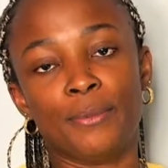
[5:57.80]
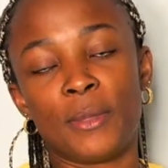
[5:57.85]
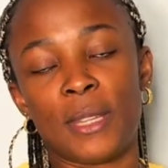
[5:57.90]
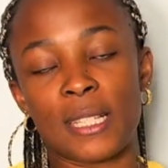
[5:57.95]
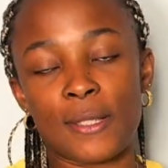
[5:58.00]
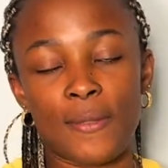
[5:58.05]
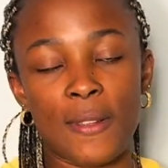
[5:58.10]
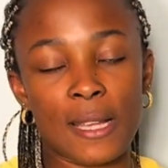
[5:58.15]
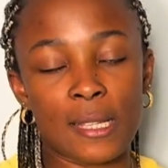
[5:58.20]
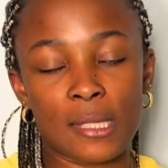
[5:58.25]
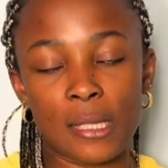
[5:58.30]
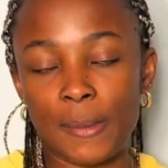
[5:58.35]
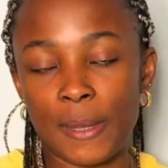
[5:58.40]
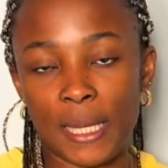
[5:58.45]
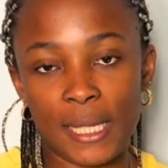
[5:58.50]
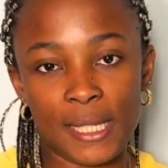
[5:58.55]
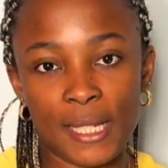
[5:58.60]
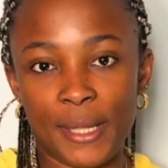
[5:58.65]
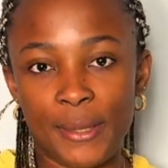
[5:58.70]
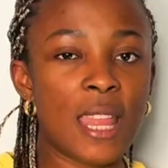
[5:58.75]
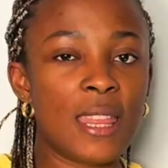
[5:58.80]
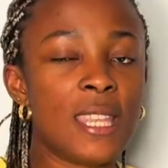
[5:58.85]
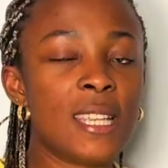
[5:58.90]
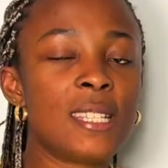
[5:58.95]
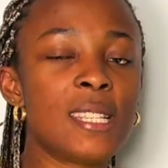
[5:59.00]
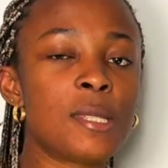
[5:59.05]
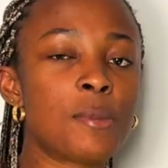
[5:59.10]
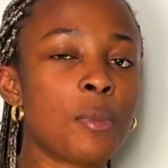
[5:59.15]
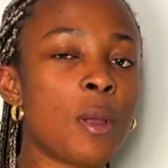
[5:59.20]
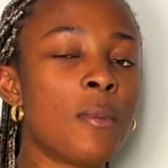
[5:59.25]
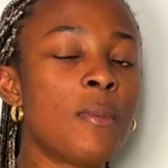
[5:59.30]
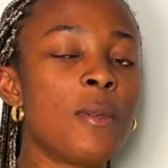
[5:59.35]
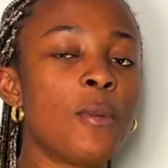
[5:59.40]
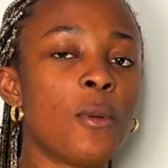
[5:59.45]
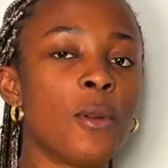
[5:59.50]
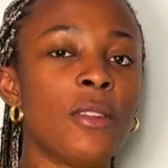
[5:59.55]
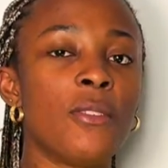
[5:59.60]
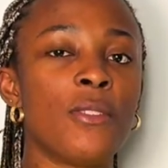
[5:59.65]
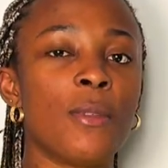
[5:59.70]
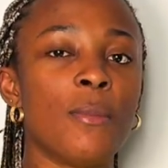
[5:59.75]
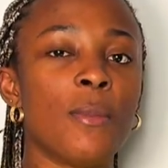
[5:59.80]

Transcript: there's flexibility, and this is probably one of the